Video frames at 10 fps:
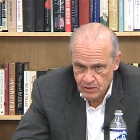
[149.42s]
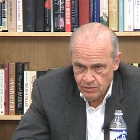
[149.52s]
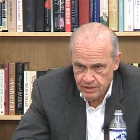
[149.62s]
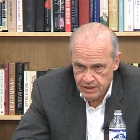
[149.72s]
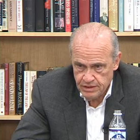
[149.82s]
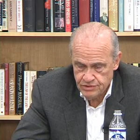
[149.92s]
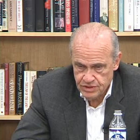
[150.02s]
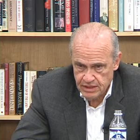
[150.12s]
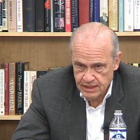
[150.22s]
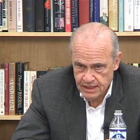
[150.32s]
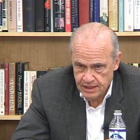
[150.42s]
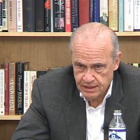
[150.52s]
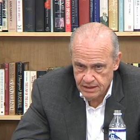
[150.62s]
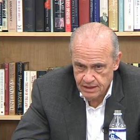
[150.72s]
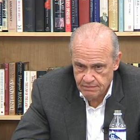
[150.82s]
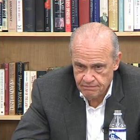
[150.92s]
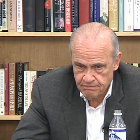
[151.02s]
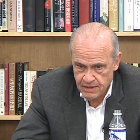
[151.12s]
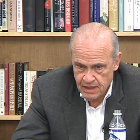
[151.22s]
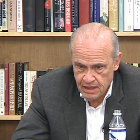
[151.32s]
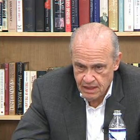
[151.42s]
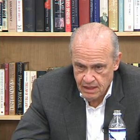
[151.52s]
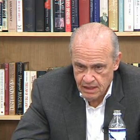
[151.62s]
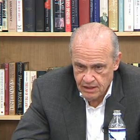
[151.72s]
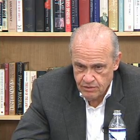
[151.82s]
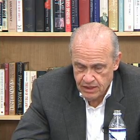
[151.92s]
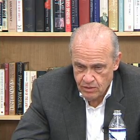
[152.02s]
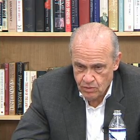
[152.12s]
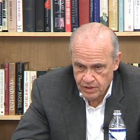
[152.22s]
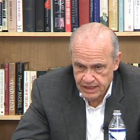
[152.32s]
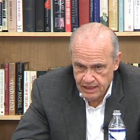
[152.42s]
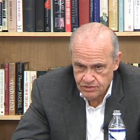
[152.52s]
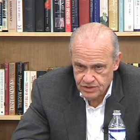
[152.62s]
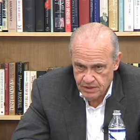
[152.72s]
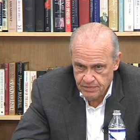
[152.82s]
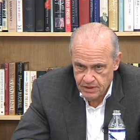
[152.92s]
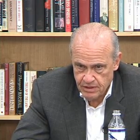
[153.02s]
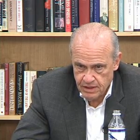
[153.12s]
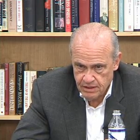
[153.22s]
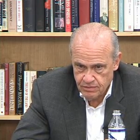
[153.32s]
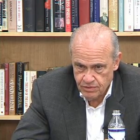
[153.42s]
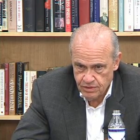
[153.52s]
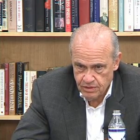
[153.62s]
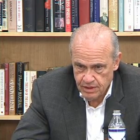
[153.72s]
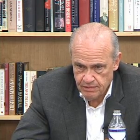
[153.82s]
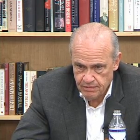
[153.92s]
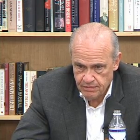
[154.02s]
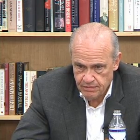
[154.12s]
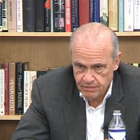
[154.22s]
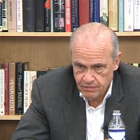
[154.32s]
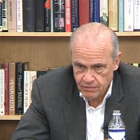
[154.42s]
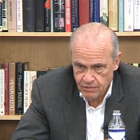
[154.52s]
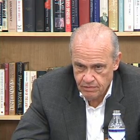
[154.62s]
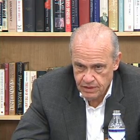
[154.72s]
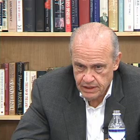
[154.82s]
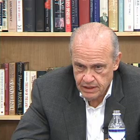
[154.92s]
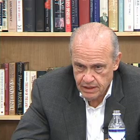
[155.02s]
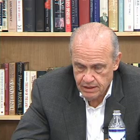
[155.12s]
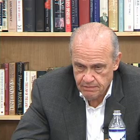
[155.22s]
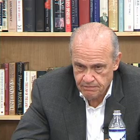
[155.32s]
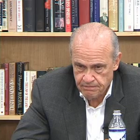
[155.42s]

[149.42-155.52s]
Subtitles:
we need to sit down and try to work out something that will be a